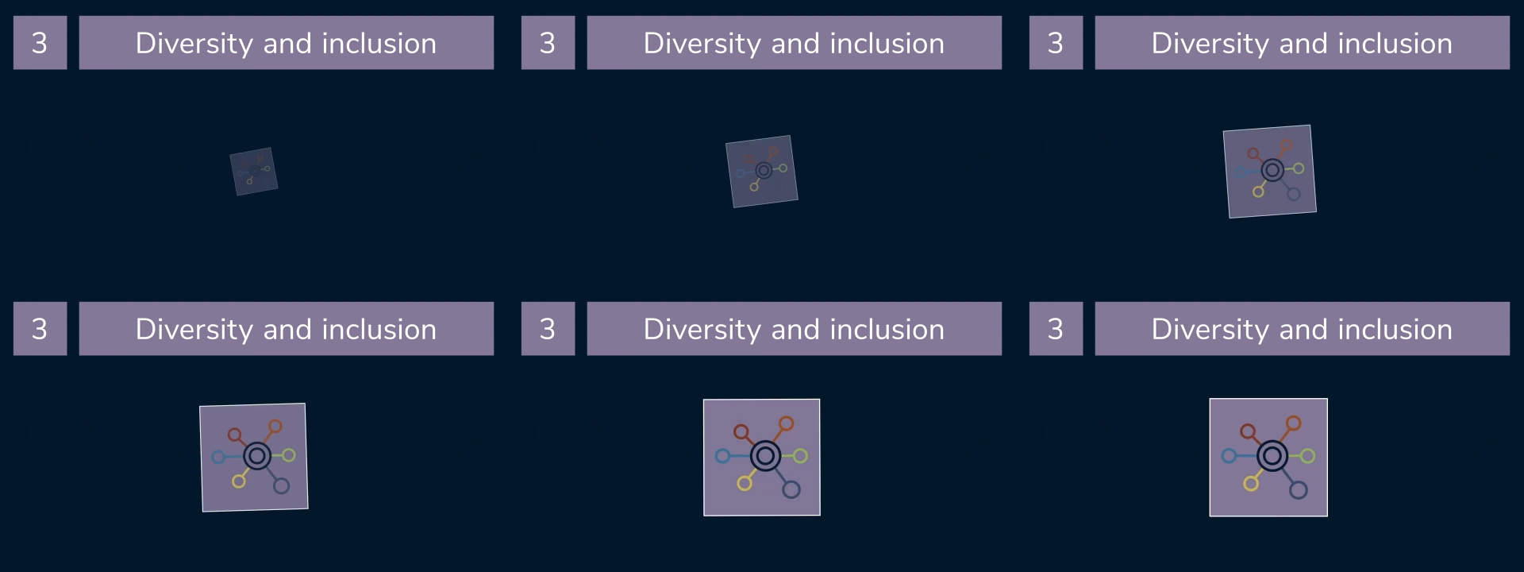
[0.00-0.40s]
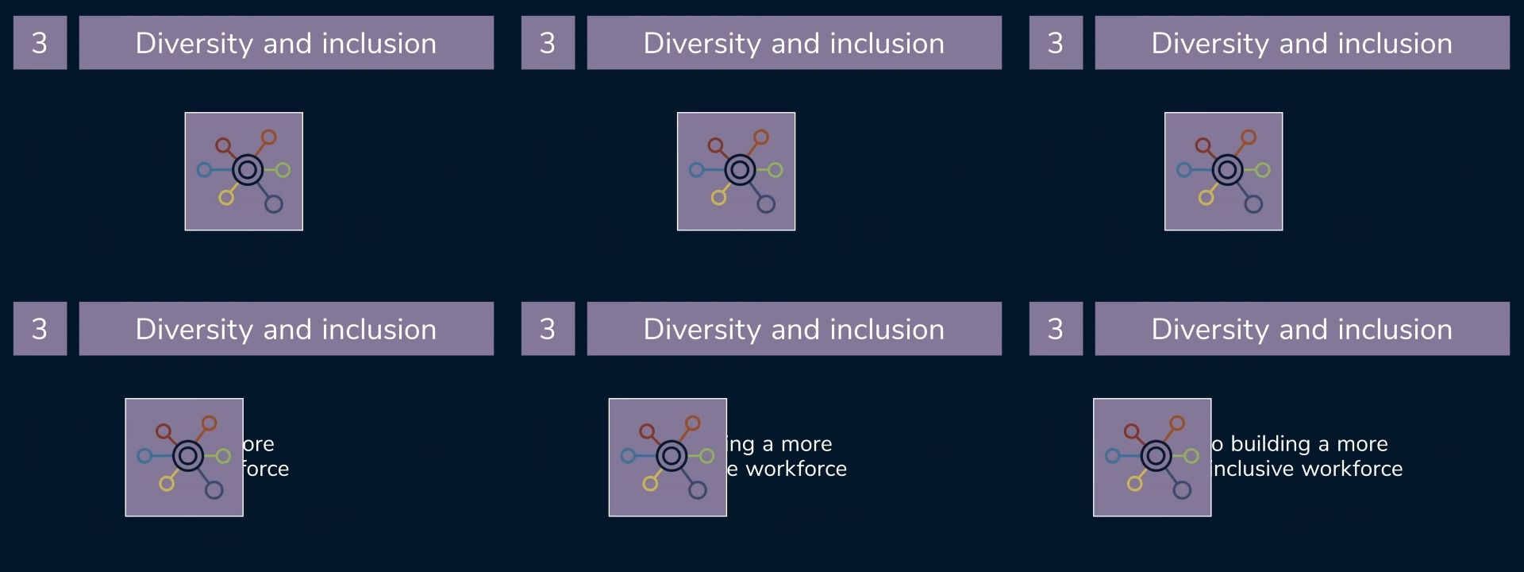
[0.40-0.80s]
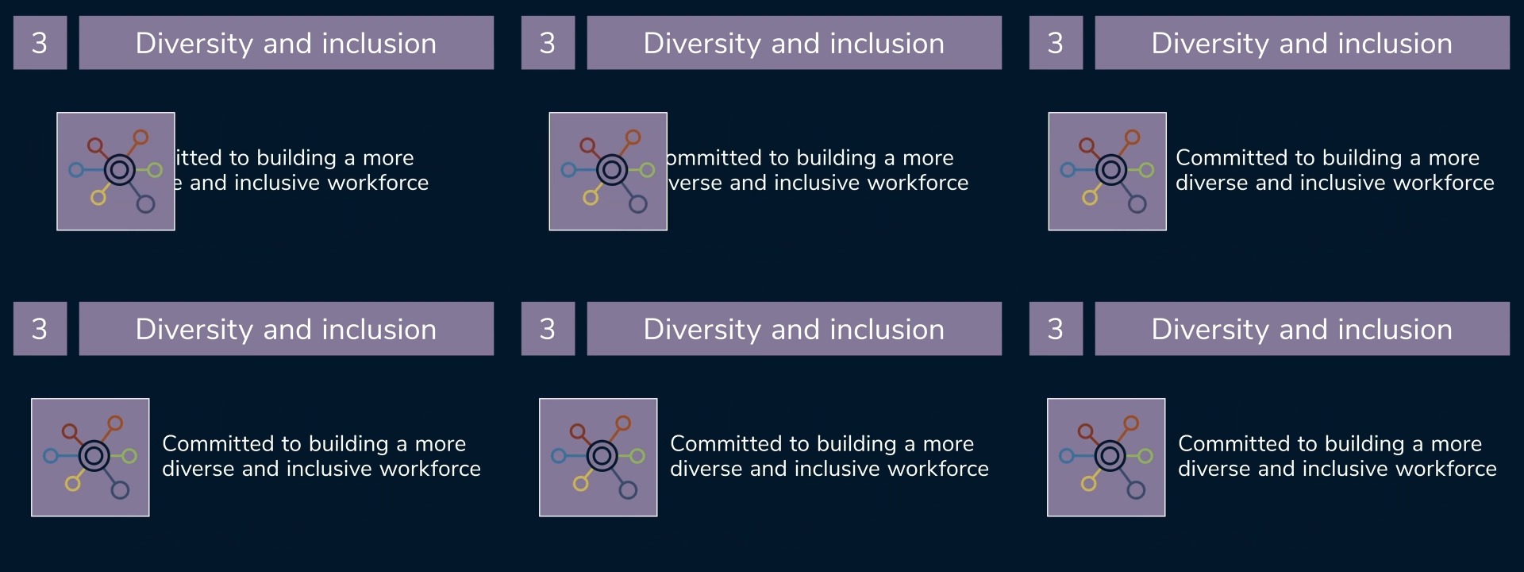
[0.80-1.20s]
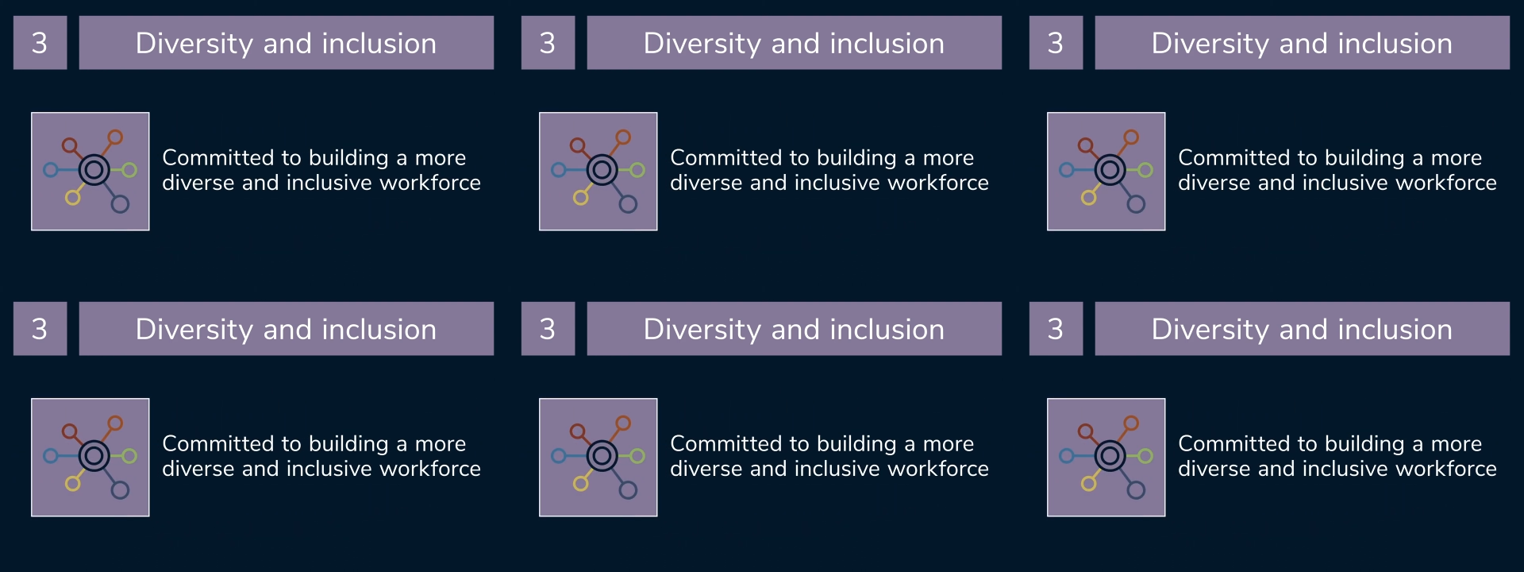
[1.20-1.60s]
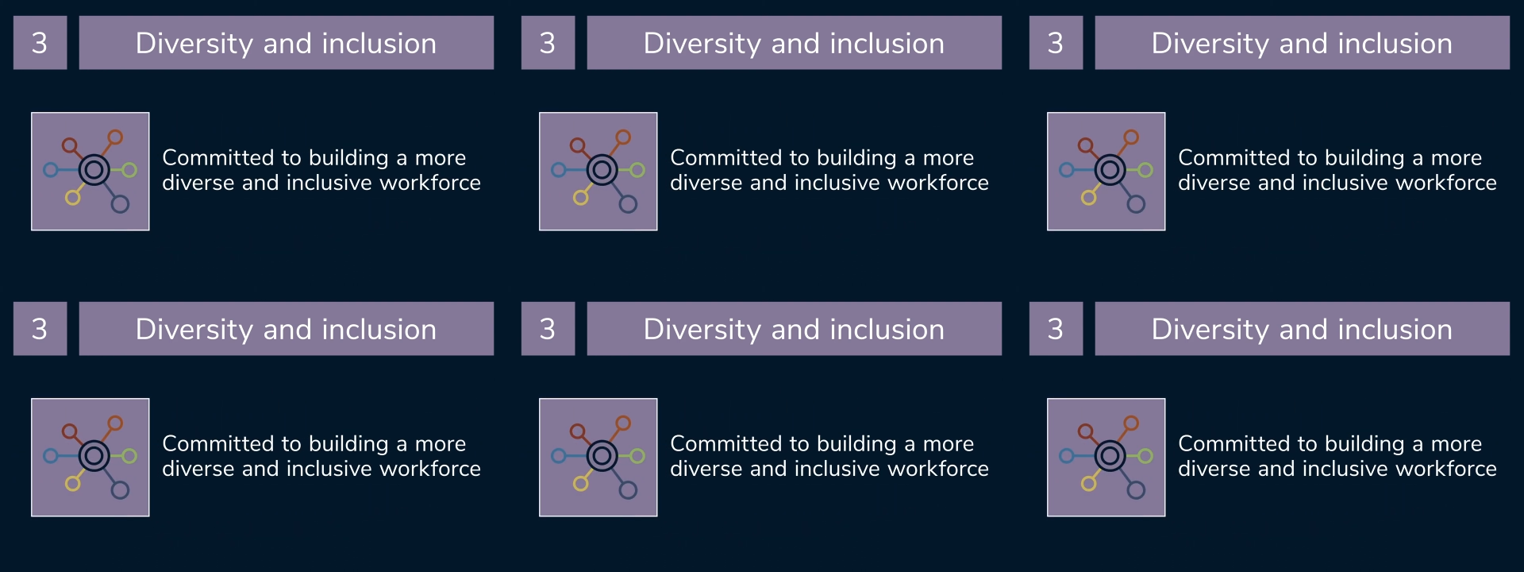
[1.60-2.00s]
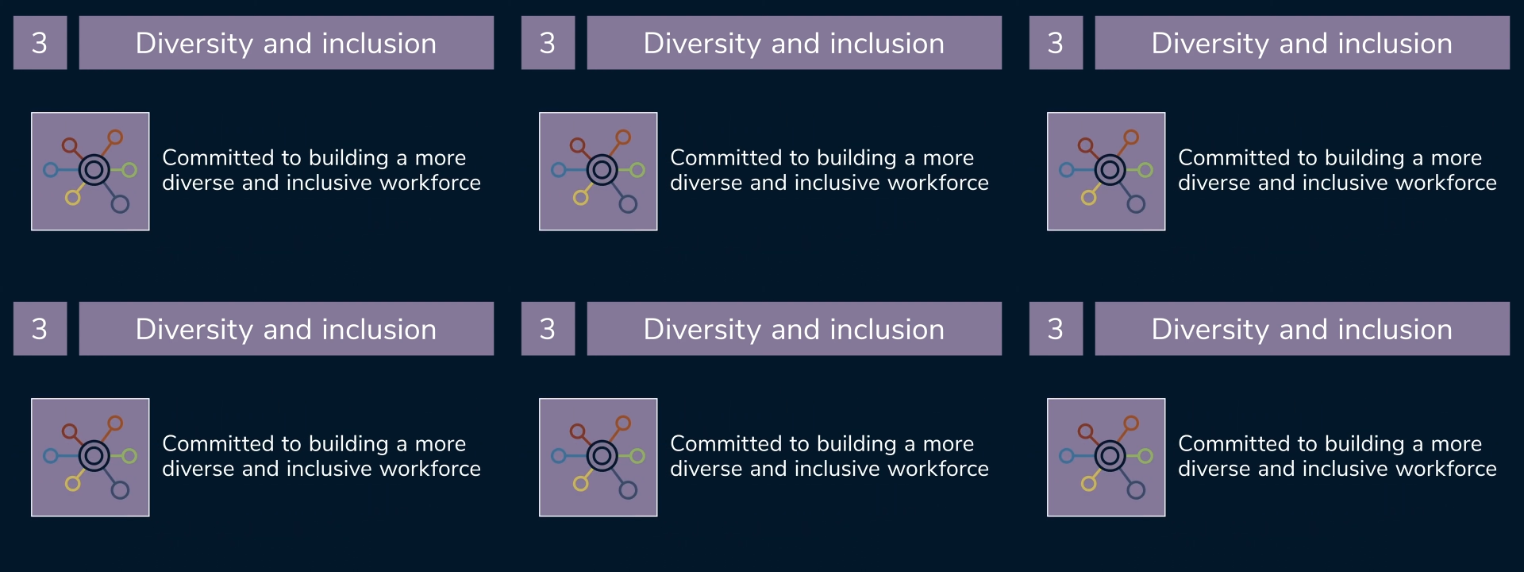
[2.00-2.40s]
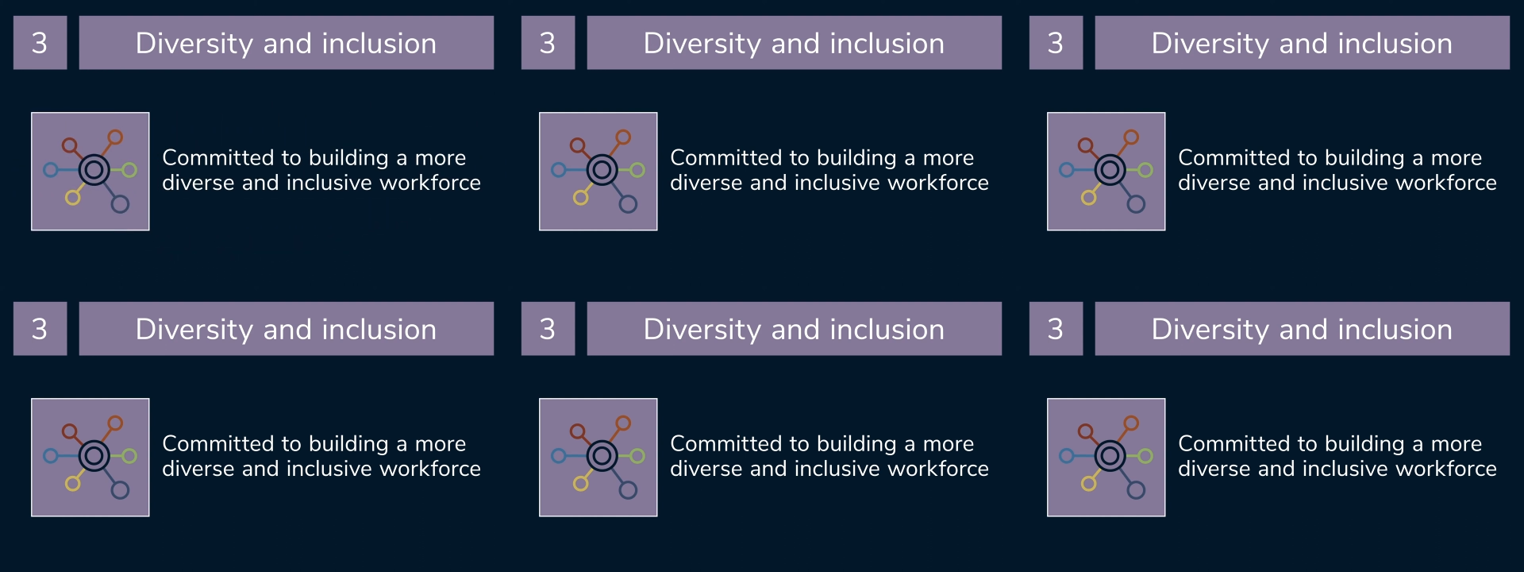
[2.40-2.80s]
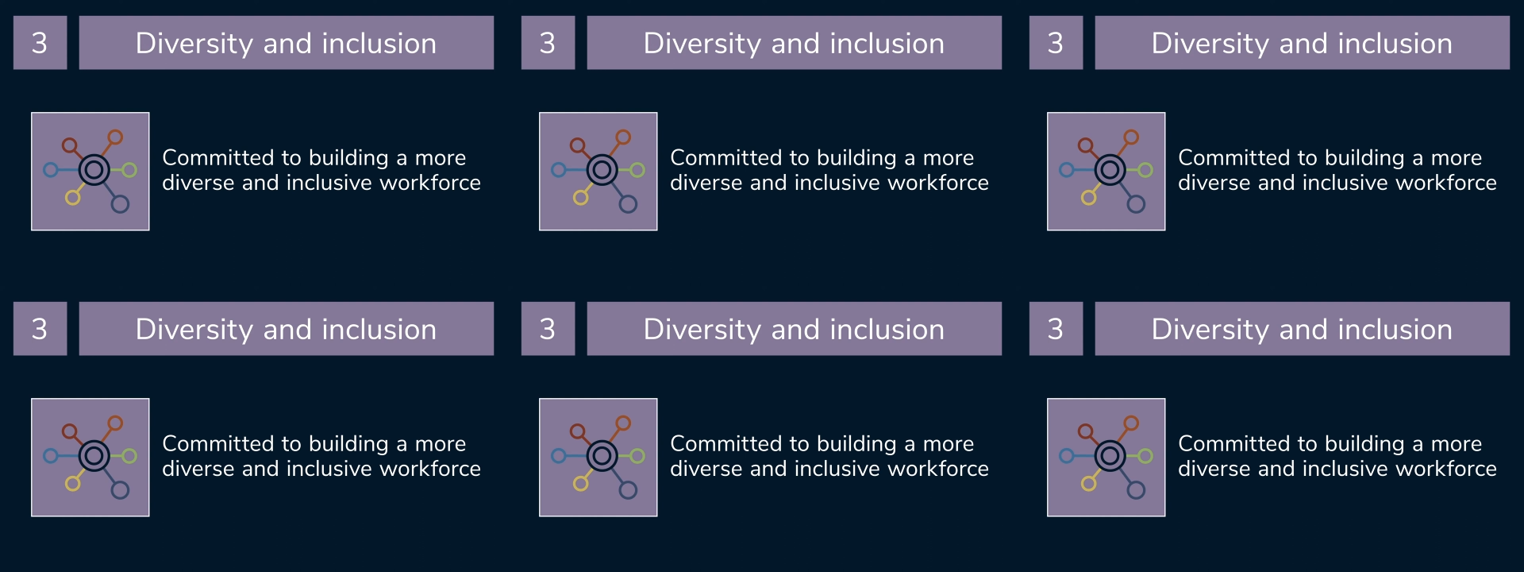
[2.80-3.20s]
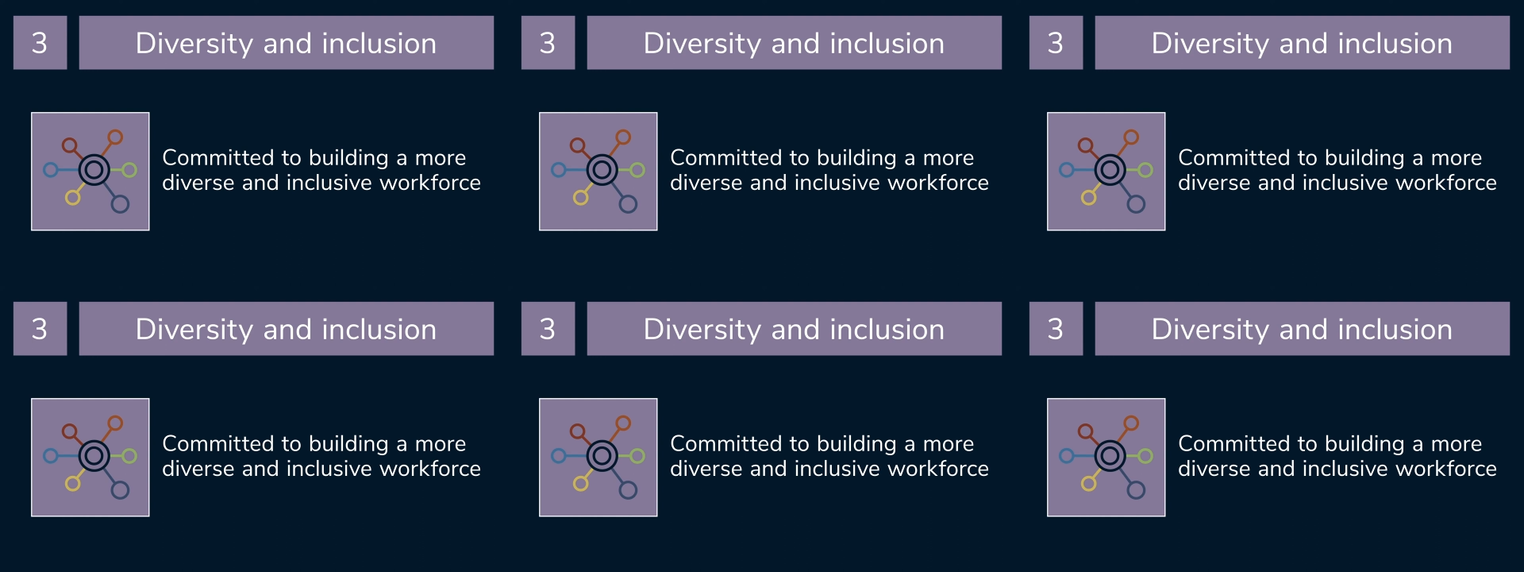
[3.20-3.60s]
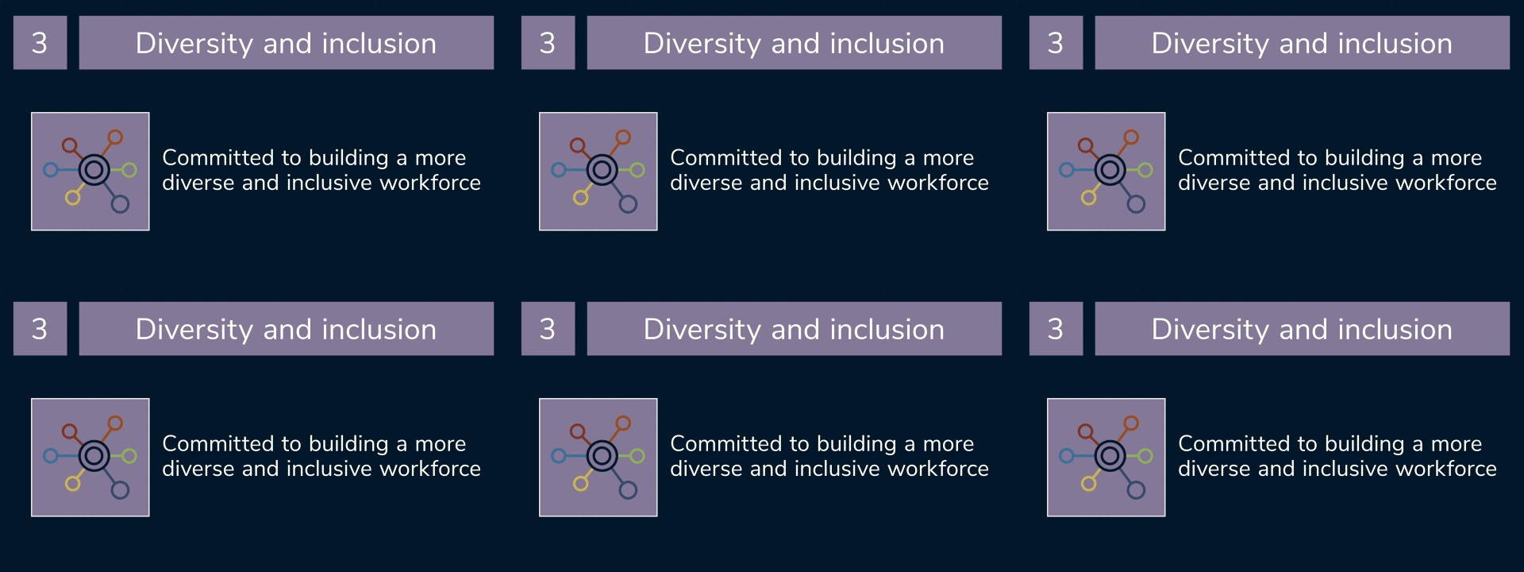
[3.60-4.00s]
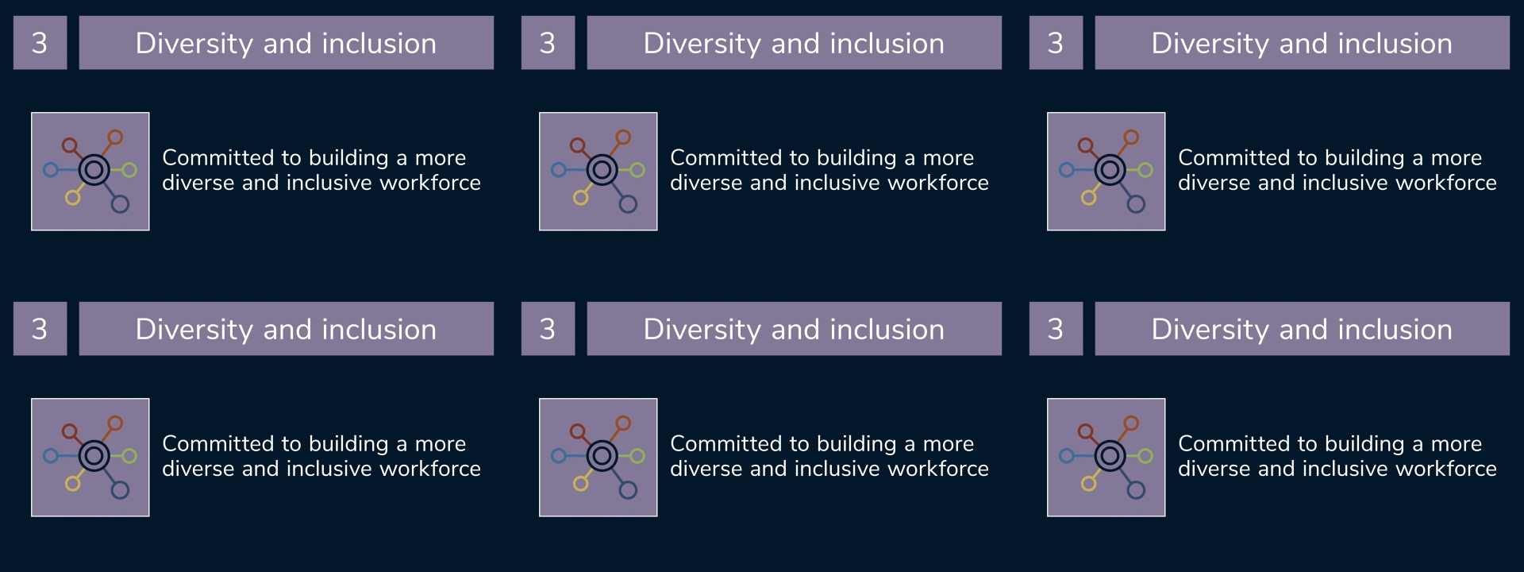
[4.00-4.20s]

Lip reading: [unreadable: no face in view]